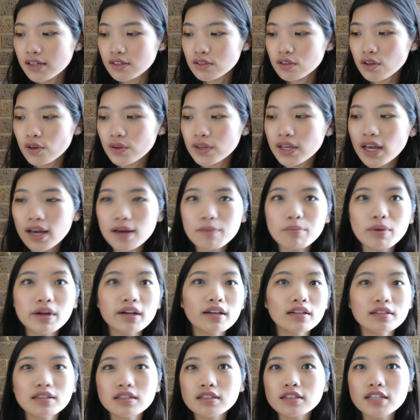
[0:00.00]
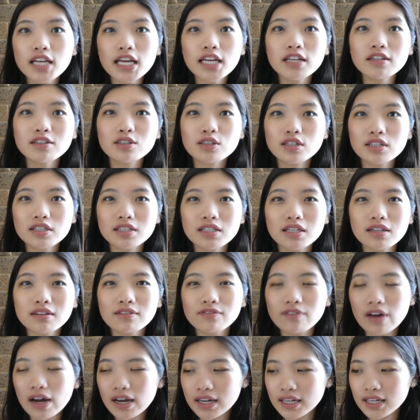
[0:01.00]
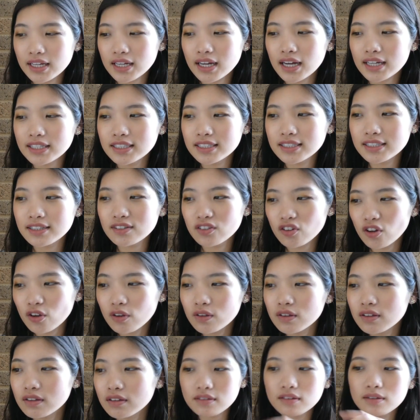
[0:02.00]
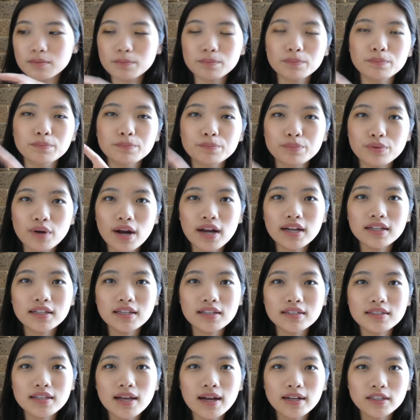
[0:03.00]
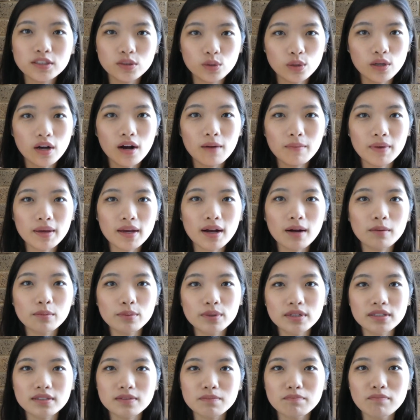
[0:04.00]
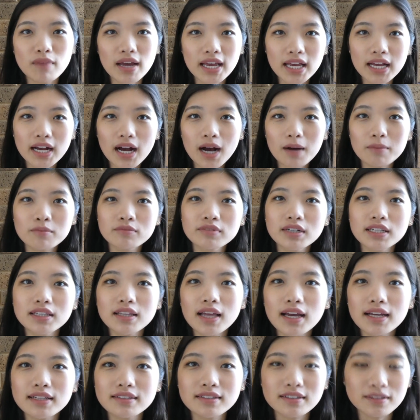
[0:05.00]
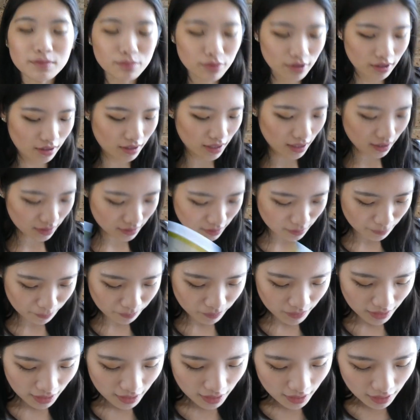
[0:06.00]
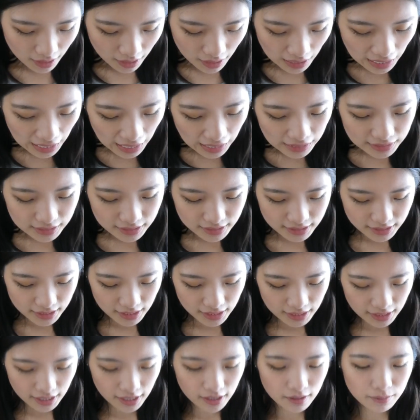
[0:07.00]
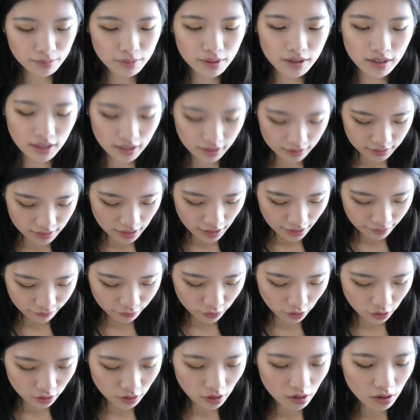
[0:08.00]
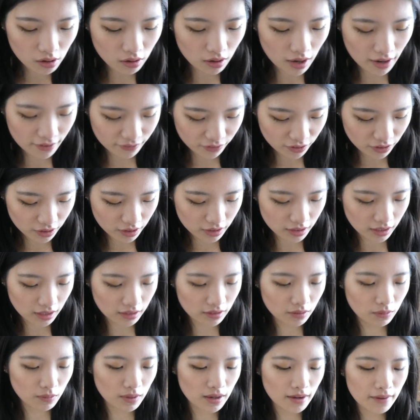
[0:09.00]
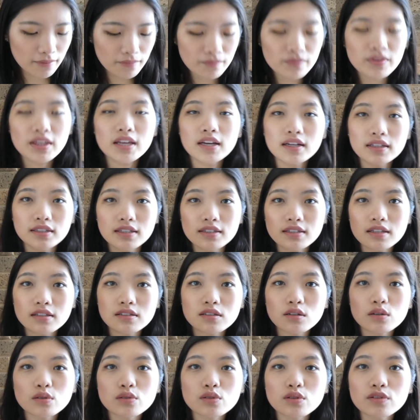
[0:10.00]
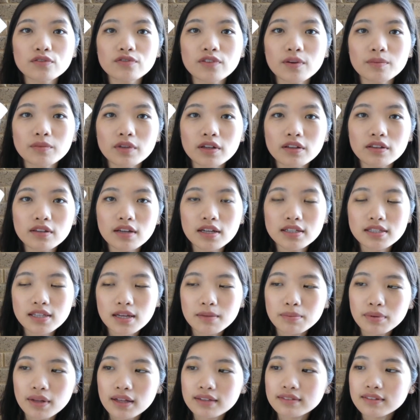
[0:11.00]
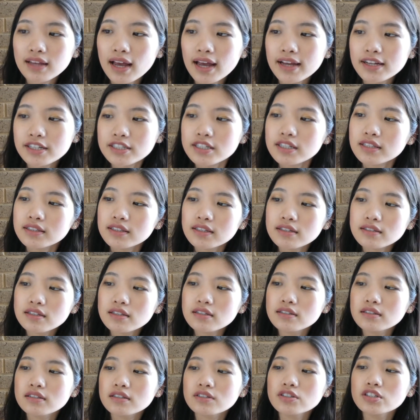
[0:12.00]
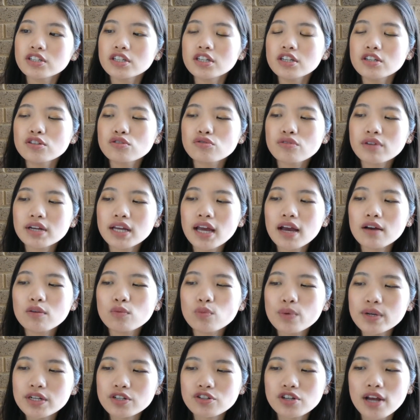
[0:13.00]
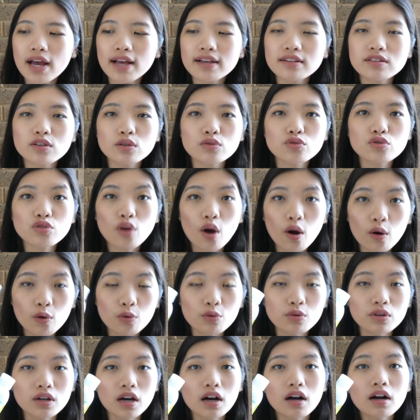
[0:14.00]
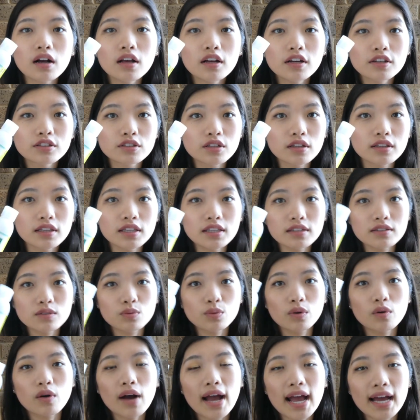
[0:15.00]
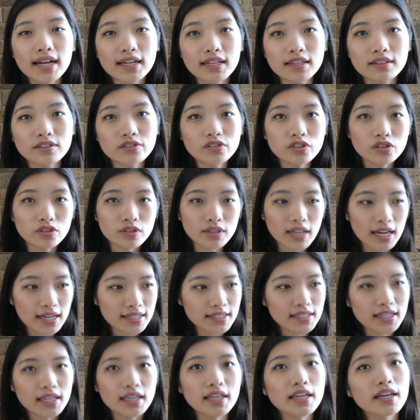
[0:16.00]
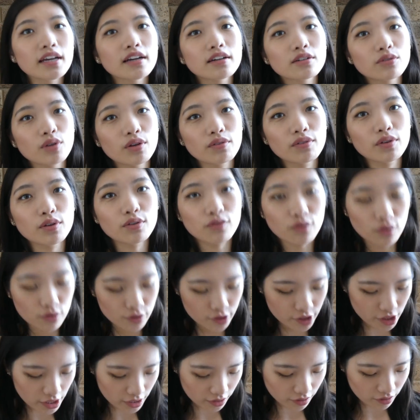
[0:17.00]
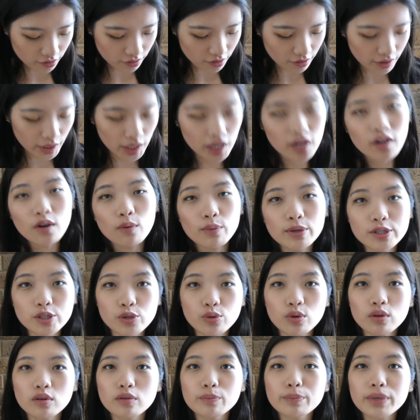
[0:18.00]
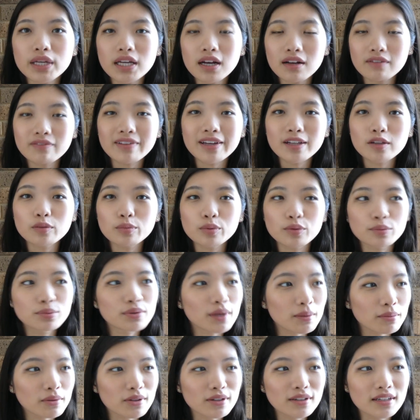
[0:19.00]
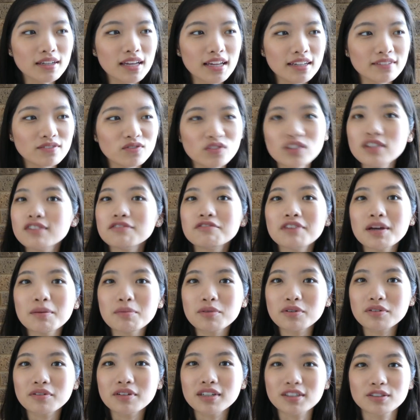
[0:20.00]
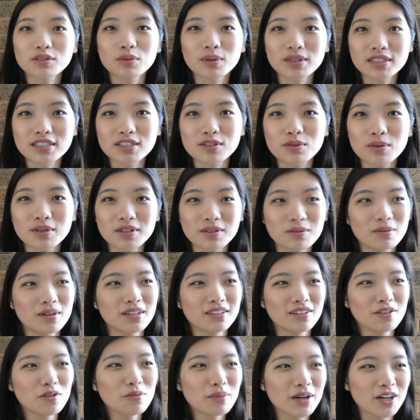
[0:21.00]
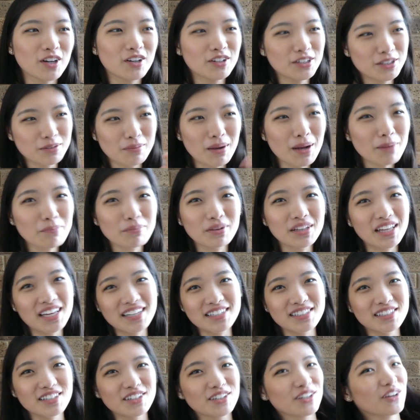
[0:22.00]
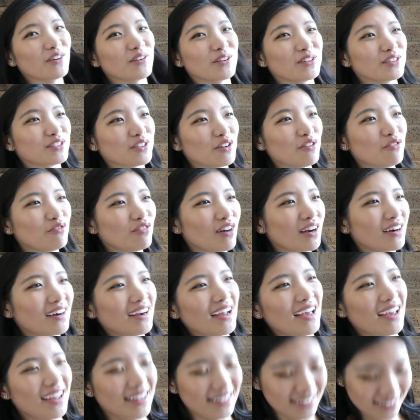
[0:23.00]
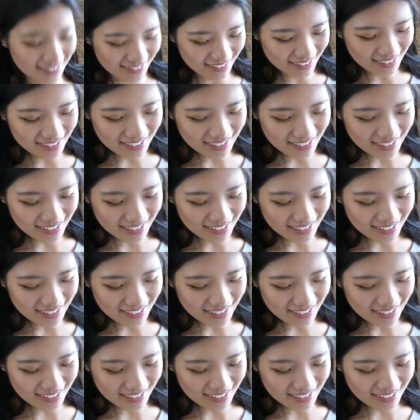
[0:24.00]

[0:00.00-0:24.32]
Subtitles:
So yeah, but this is an interesting finding. I didn't know the brand is actually coming up with makeup related products. Other skincare product I've got, I've got another one. This is also from the Thursday Plantation. This is the Tea Tree and Witch Hazel Toner. So this will add into that skincare review for January, which will be available probably in February 2021. Oh my gosh, my plans are going so far ahead.